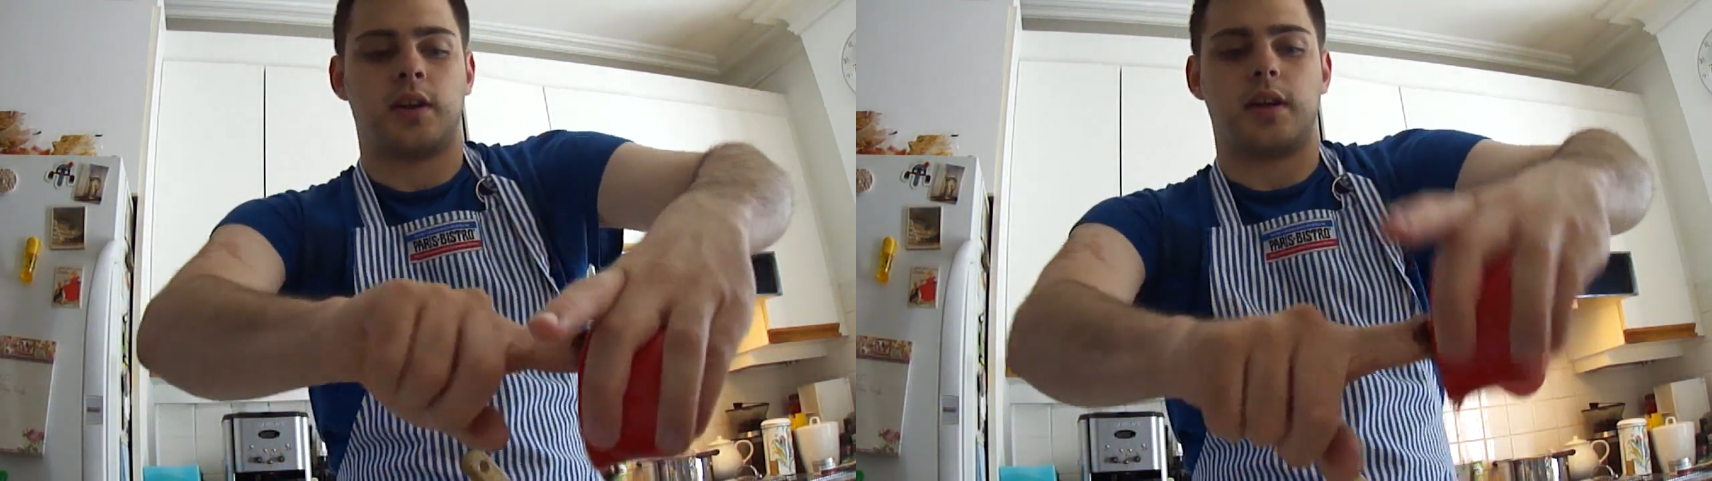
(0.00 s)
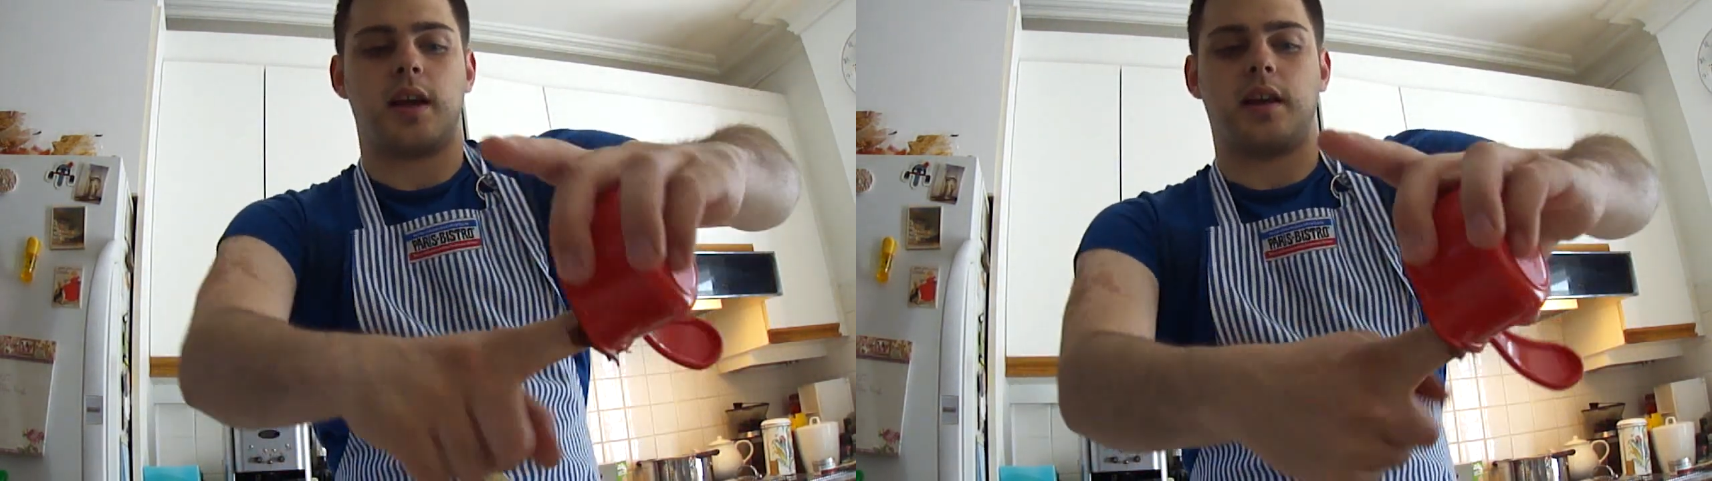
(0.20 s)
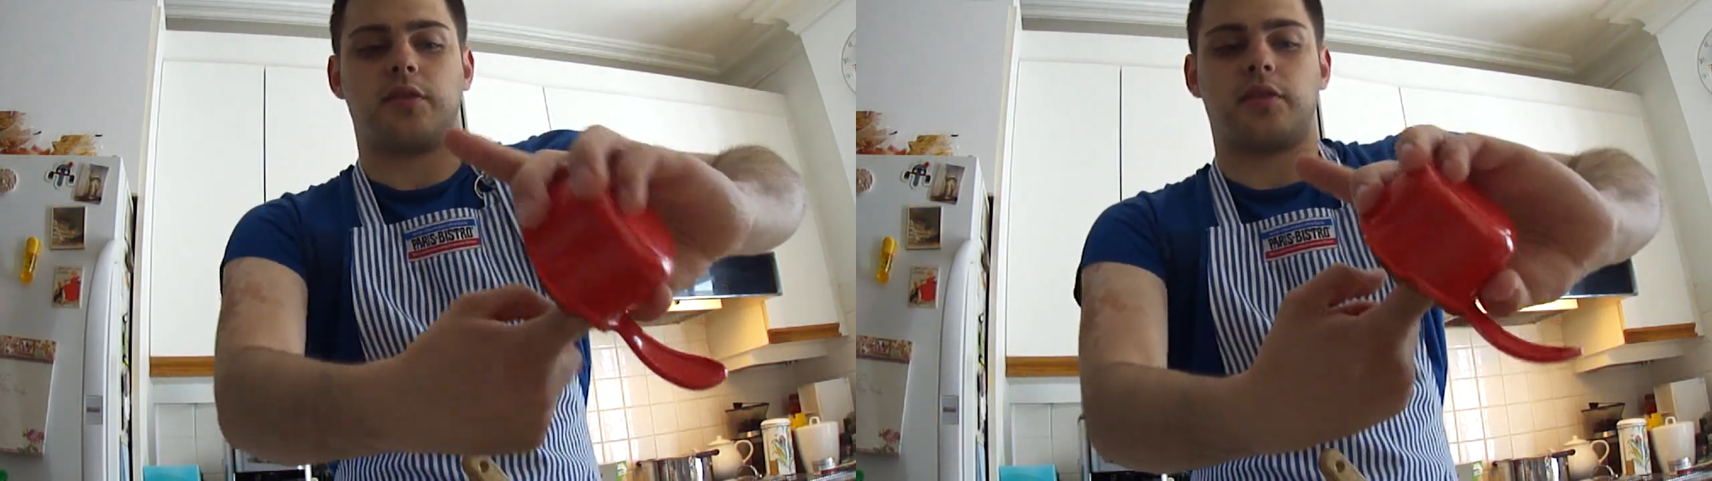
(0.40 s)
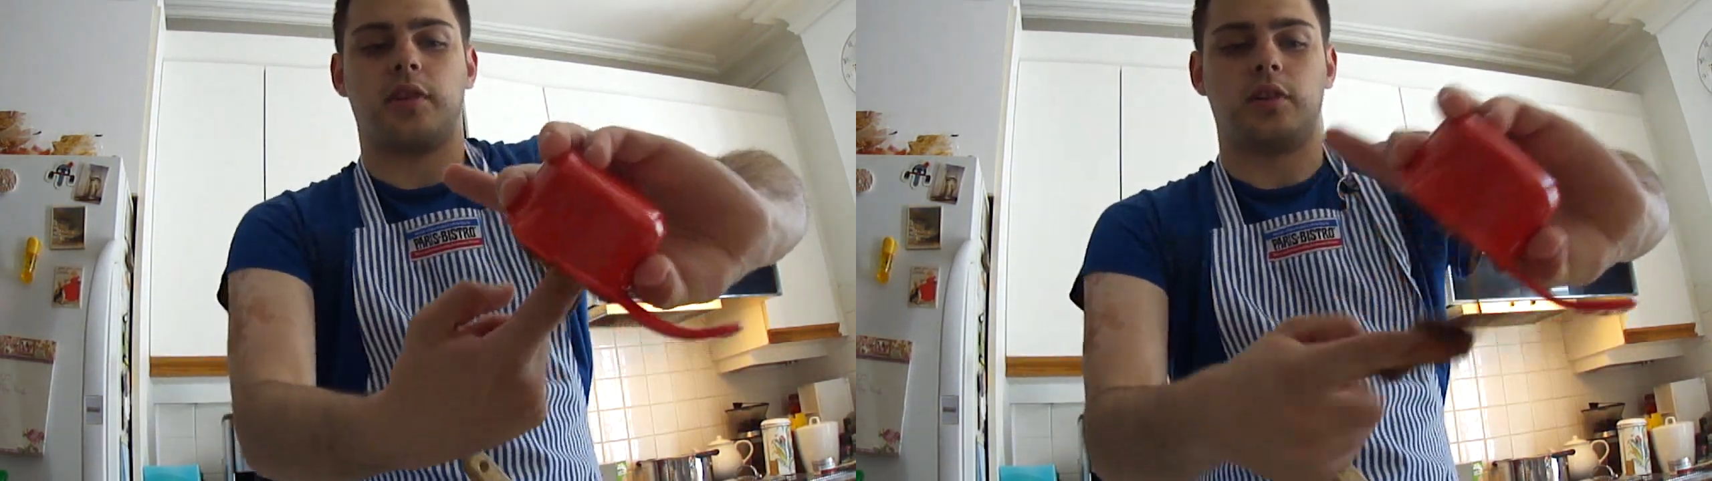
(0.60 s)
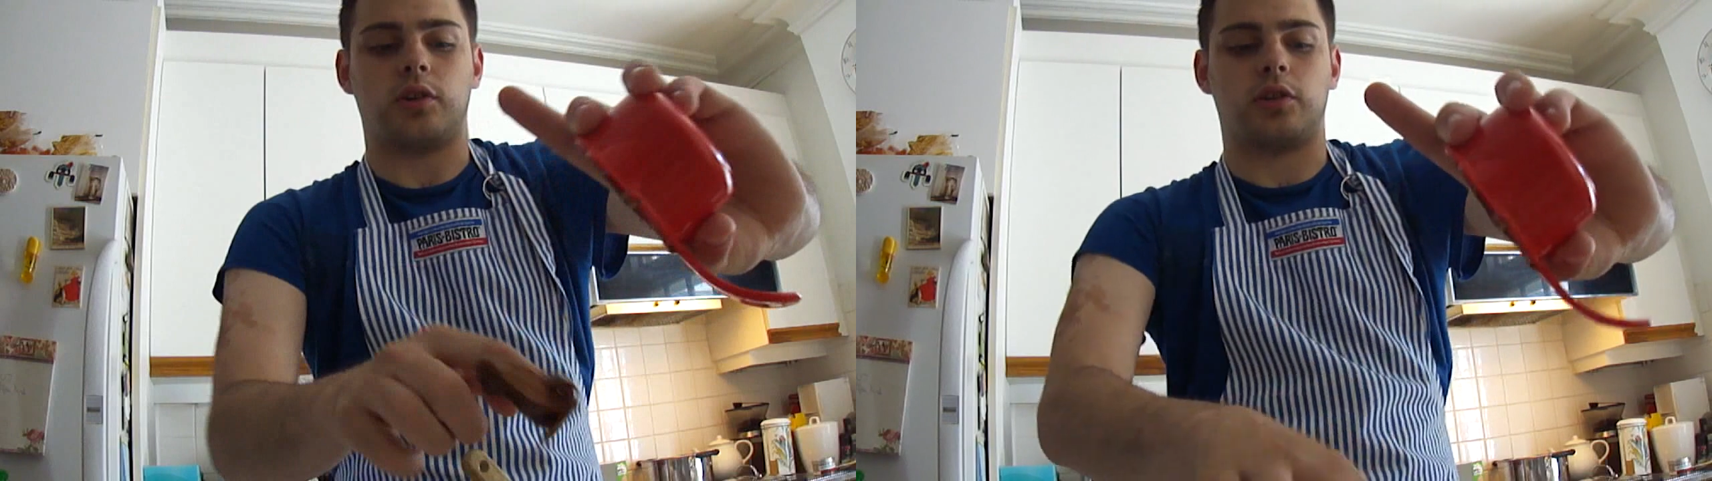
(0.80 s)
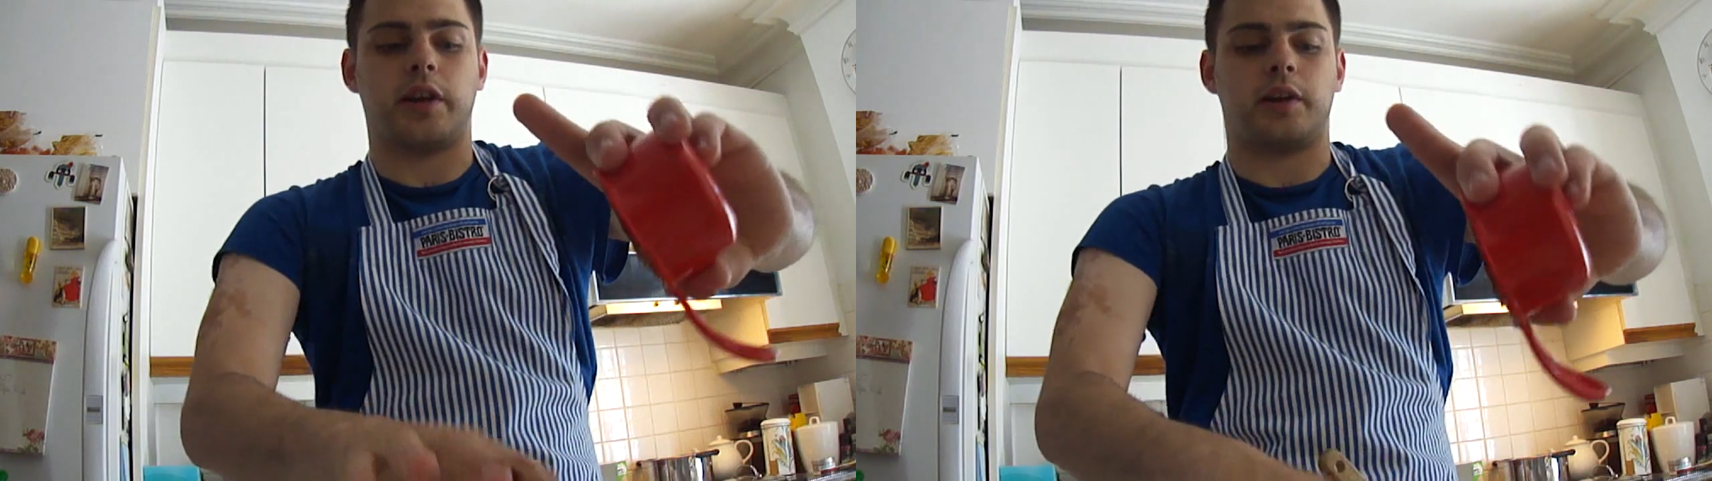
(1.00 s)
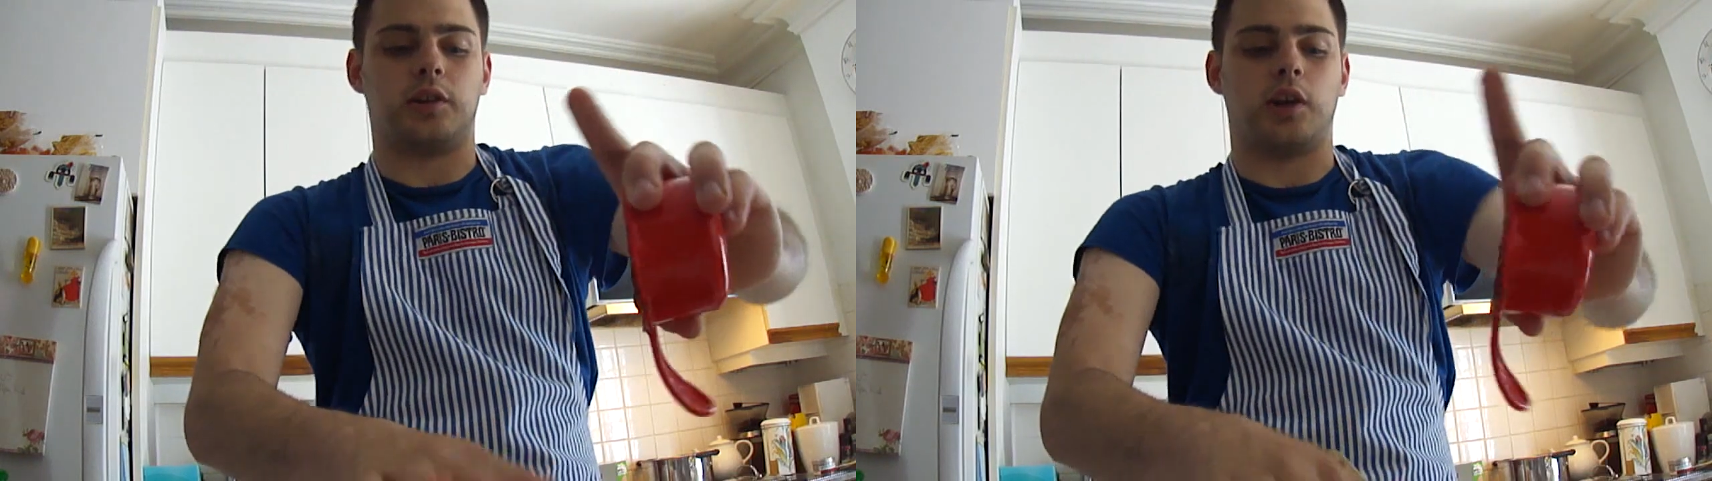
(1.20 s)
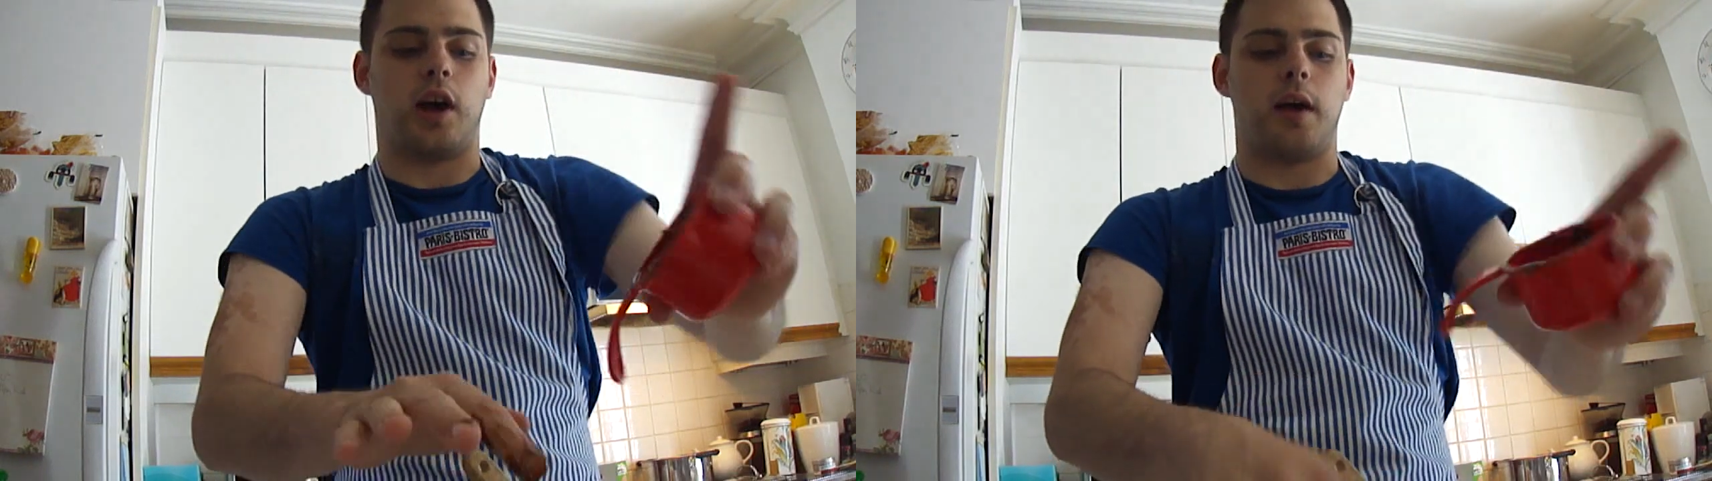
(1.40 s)
Yeah, and it's going to look like a
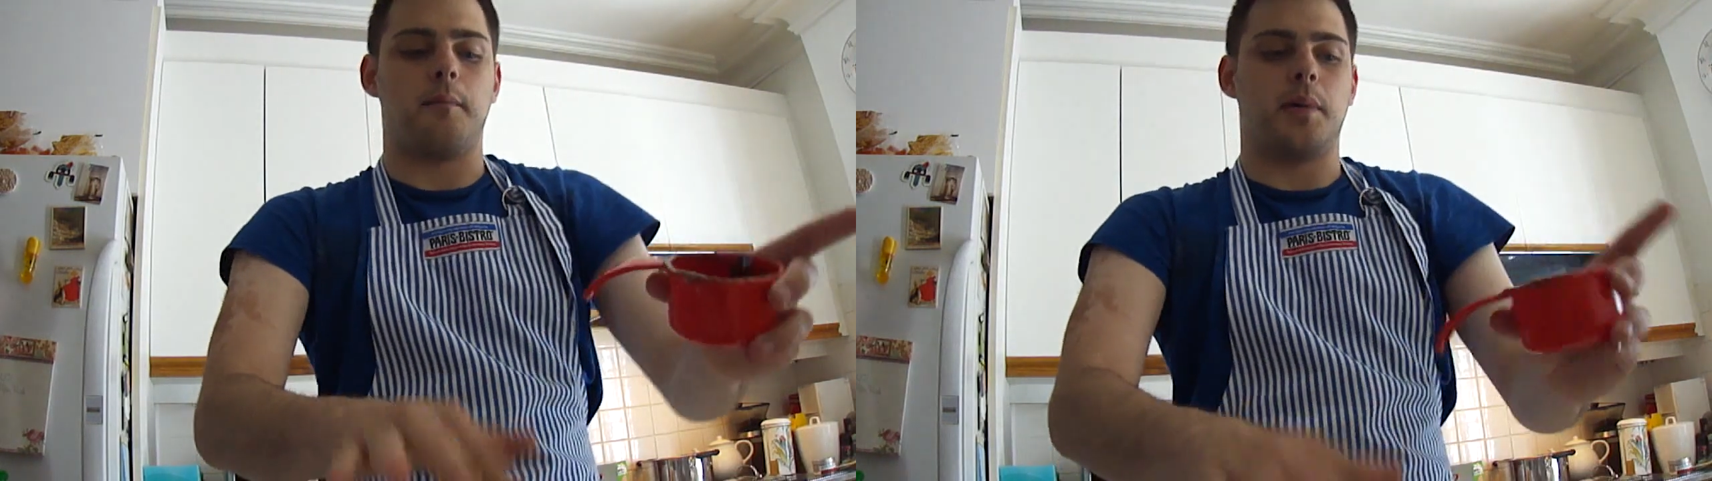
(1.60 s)
lot,